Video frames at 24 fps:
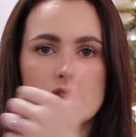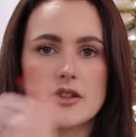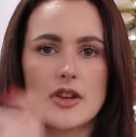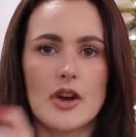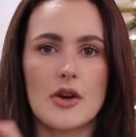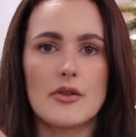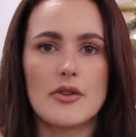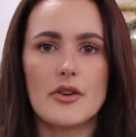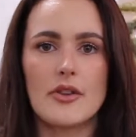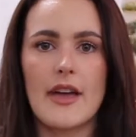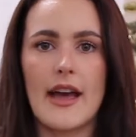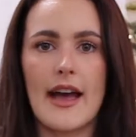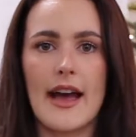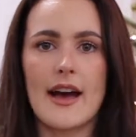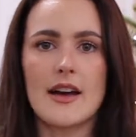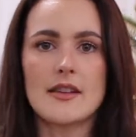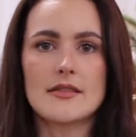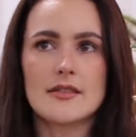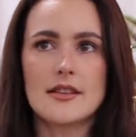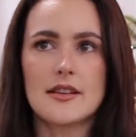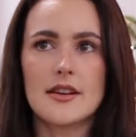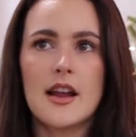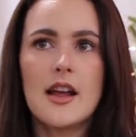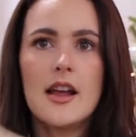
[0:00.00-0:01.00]
go through the
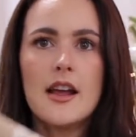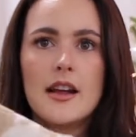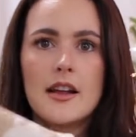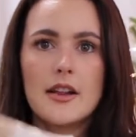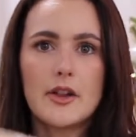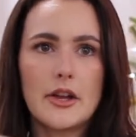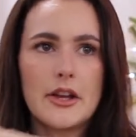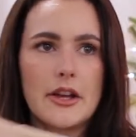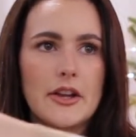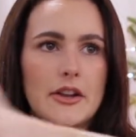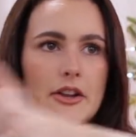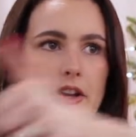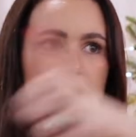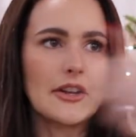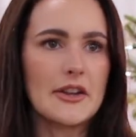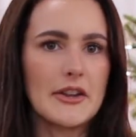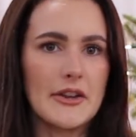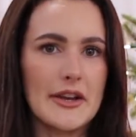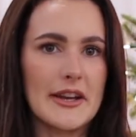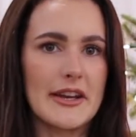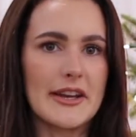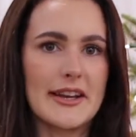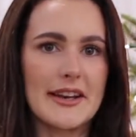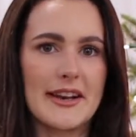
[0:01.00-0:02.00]
house and click, click,
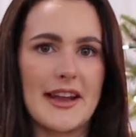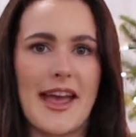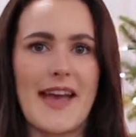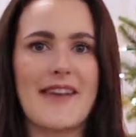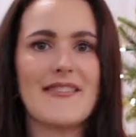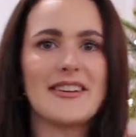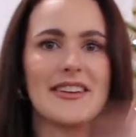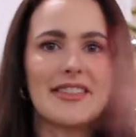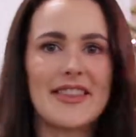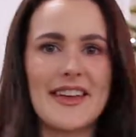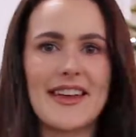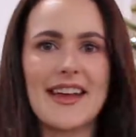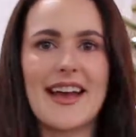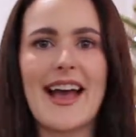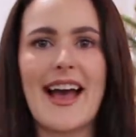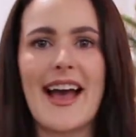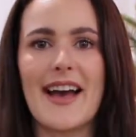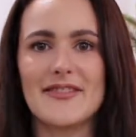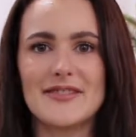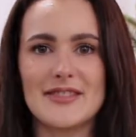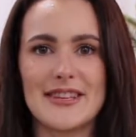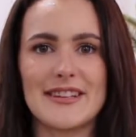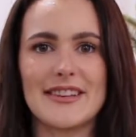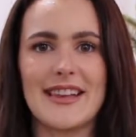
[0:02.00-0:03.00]
click, and everything I
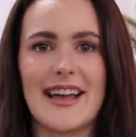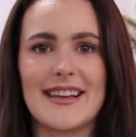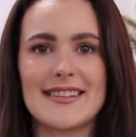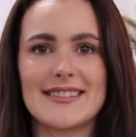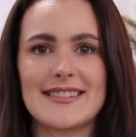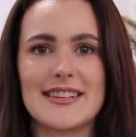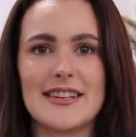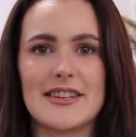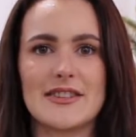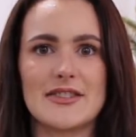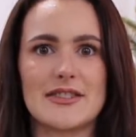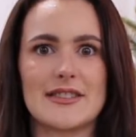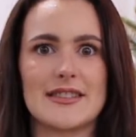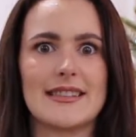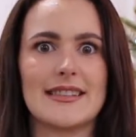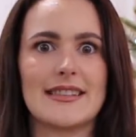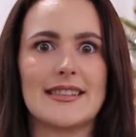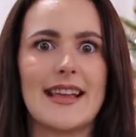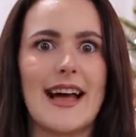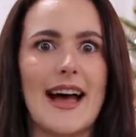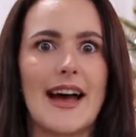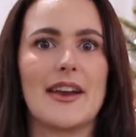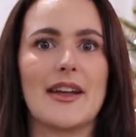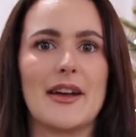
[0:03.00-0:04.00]
have tea lights in just
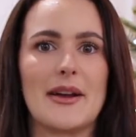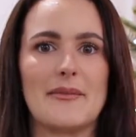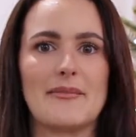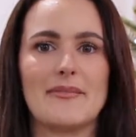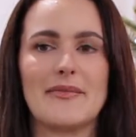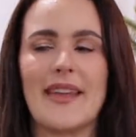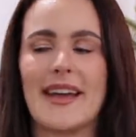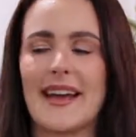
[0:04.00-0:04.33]
light up.